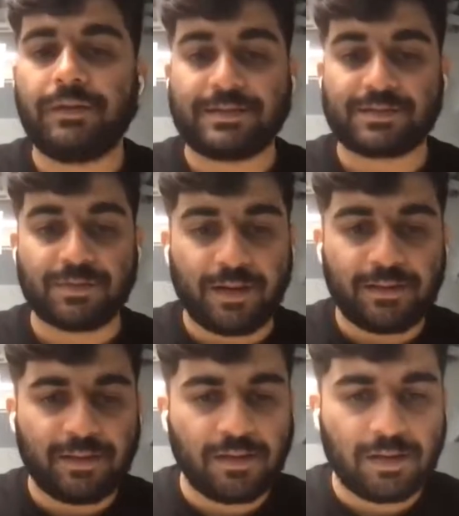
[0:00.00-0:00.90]
Yes, so I
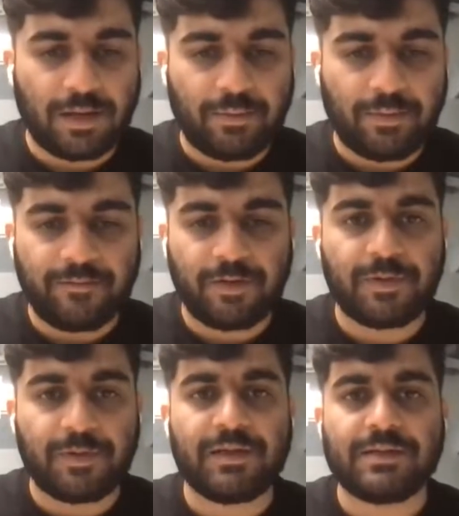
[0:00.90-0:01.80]
think now
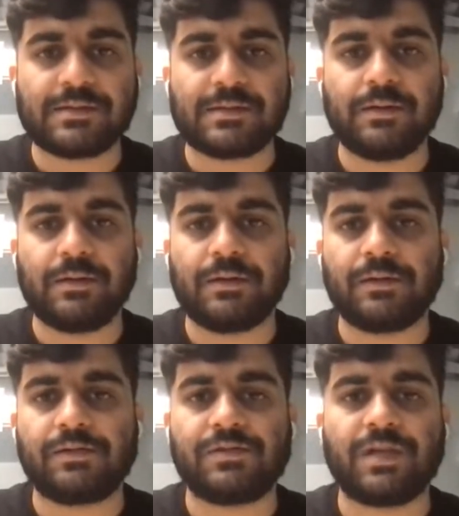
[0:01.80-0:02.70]
everybody's
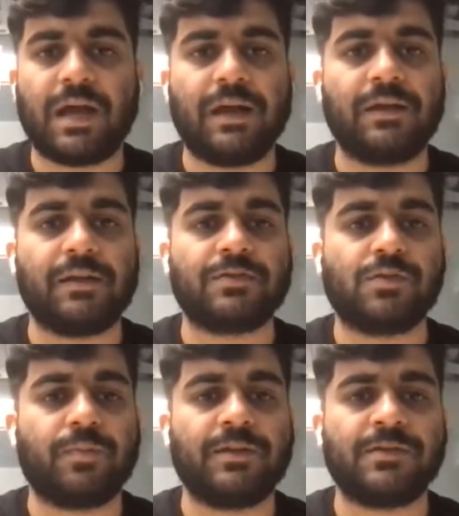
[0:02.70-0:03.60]
chat is
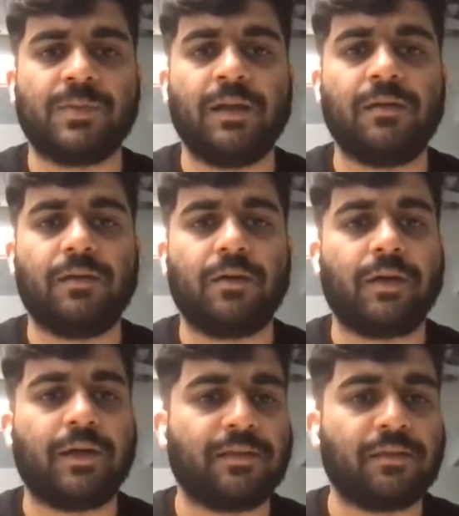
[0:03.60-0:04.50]
open as well.
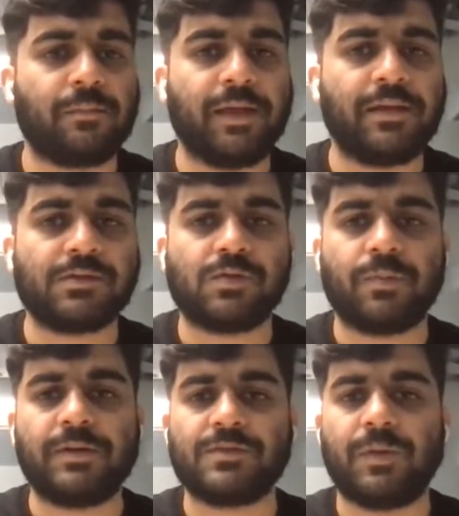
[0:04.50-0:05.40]
I think the mic is
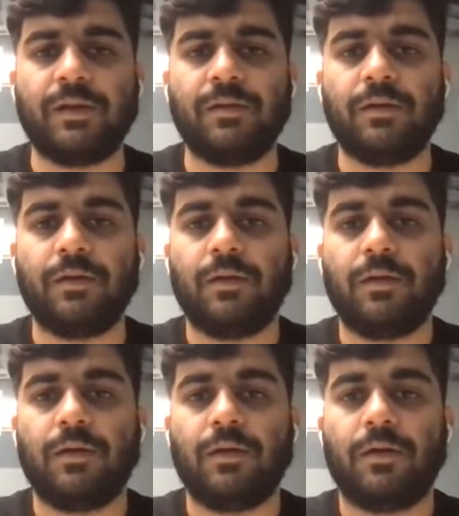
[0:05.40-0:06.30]
open as well.
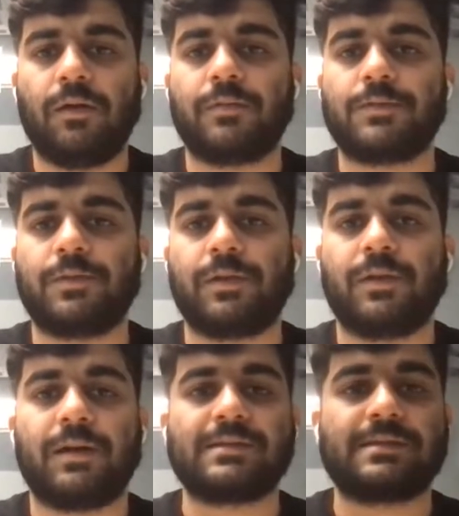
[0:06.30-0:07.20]
So you
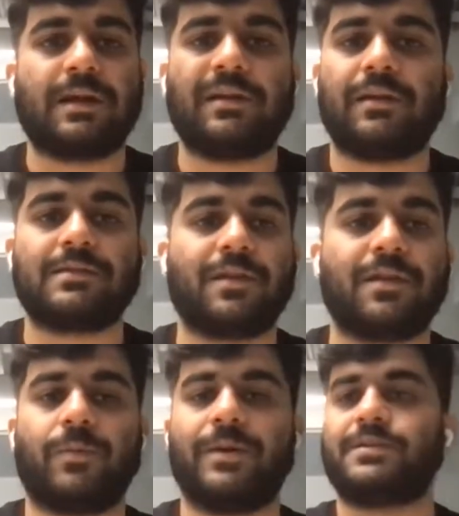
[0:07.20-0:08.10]
can start
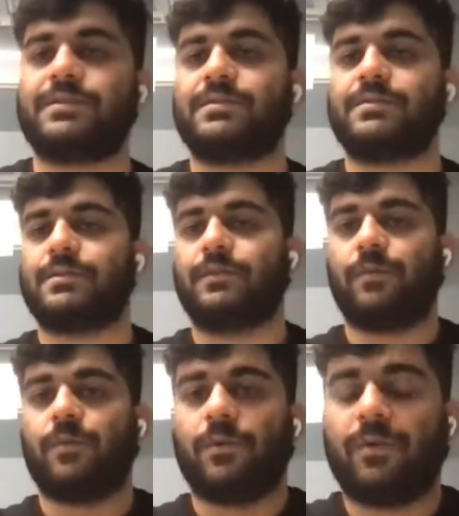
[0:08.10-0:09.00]
asking questions
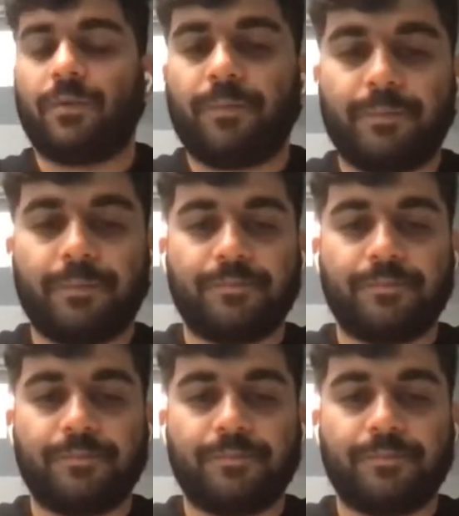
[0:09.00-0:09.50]
if you want to.